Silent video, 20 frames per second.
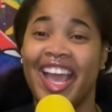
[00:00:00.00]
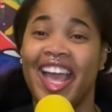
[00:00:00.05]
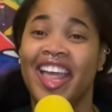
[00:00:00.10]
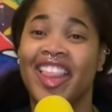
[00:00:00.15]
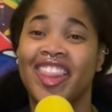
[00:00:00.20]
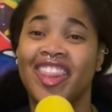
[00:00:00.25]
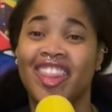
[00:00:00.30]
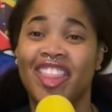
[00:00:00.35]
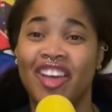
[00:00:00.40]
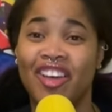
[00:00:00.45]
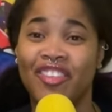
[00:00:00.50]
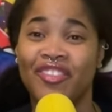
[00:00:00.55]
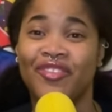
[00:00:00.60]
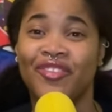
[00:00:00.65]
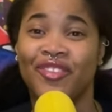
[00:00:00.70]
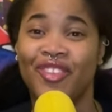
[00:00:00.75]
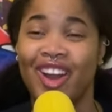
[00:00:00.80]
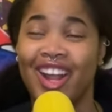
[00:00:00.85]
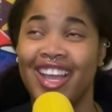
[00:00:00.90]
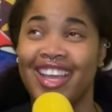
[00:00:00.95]
like I
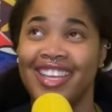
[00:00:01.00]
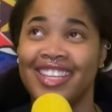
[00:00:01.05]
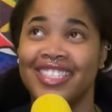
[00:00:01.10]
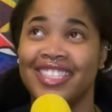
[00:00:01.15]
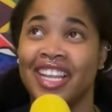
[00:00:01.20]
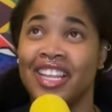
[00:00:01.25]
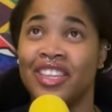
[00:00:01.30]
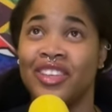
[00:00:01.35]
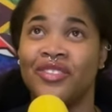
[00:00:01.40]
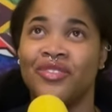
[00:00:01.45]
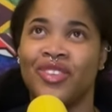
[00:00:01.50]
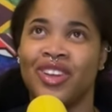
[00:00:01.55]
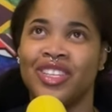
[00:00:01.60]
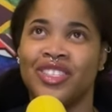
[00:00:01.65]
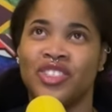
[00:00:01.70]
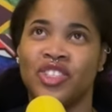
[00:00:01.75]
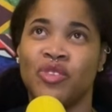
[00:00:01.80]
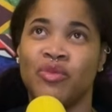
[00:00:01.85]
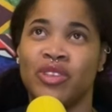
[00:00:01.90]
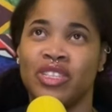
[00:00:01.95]
love rice. I
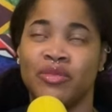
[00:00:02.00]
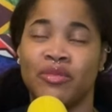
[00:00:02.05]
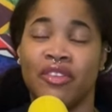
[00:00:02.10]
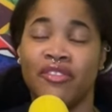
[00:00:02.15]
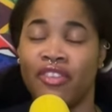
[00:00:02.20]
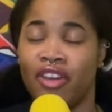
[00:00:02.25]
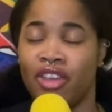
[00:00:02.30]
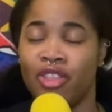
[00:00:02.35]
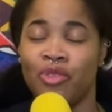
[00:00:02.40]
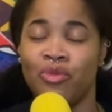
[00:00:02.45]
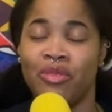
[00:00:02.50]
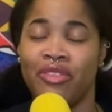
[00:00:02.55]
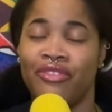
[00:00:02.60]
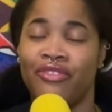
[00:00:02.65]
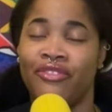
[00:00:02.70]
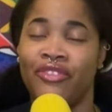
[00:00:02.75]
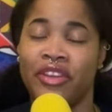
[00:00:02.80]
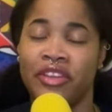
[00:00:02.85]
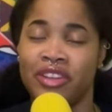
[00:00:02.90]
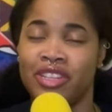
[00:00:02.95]
love rice so much. My father
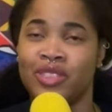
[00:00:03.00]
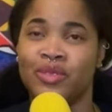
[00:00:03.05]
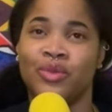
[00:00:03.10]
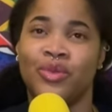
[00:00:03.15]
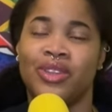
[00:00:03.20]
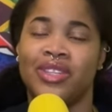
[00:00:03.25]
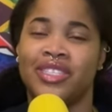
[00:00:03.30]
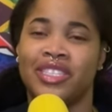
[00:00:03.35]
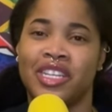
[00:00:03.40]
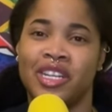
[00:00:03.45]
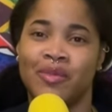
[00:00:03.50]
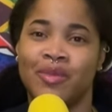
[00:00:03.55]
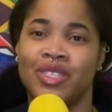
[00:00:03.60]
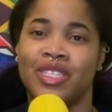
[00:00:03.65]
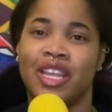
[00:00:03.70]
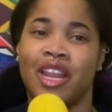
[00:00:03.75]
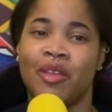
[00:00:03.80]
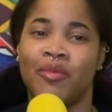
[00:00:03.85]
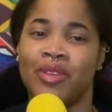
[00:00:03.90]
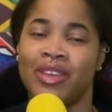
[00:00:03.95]
would be very disappointed to
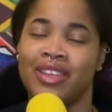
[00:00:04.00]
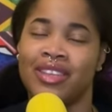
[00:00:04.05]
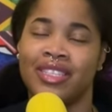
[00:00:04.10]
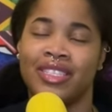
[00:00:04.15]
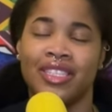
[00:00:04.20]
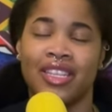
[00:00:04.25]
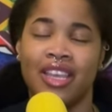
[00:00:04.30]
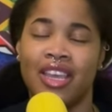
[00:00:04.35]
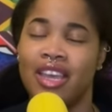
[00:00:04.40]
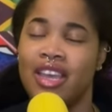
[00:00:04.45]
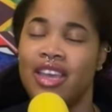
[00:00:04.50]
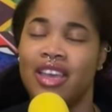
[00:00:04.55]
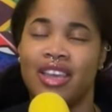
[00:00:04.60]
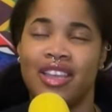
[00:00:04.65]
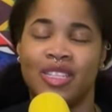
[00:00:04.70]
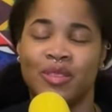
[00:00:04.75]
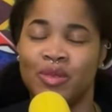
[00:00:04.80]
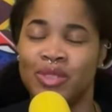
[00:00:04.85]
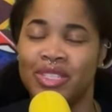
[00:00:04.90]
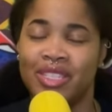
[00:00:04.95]
hear me say that because
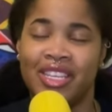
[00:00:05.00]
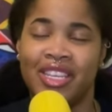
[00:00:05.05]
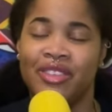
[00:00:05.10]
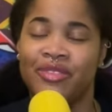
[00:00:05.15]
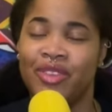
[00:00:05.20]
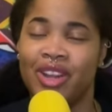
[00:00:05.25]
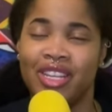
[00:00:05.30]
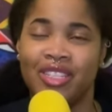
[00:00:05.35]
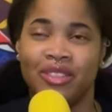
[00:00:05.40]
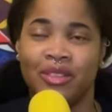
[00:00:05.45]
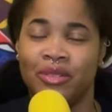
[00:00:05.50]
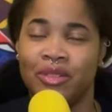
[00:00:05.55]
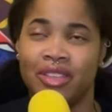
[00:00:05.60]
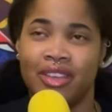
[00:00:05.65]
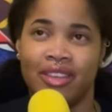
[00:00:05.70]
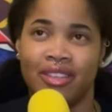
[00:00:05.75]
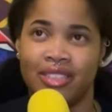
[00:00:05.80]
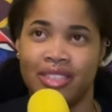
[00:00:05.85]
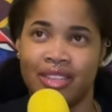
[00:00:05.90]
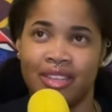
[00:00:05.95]
he's supposed to eat
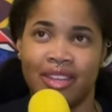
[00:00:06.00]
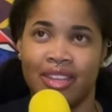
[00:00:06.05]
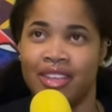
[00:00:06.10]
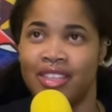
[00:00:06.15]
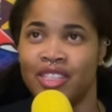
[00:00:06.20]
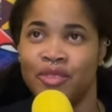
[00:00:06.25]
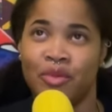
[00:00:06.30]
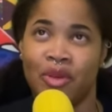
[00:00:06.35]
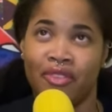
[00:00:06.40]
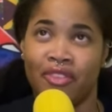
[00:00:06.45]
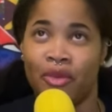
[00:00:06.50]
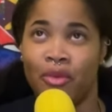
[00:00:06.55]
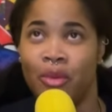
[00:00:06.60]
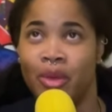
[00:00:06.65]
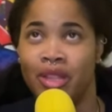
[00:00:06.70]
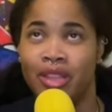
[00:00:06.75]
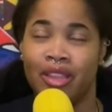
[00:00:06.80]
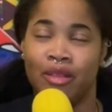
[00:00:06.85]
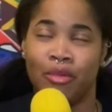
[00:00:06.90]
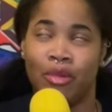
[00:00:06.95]
rice only on Sunday because the
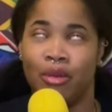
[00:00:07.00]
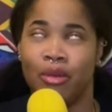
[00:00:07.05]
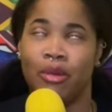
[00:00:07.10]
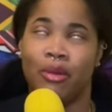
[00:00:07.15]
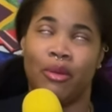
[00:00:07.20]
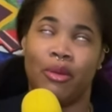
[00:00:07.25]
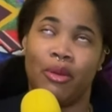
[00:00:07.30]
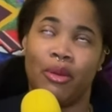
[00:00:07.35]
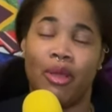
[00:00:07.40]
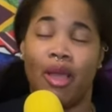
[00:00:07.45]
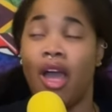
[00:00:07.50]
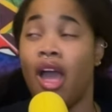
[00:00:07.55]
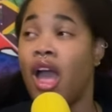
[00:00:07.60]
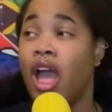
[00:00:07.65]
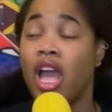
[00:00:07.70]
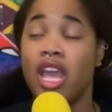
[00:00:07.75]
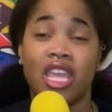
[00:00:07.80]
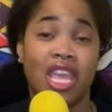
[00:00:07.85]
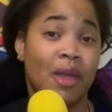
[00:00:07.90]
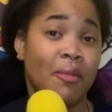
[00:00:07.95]
puff up your Blah, blah,
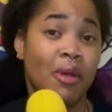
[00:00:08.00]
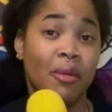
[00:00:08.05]
blah.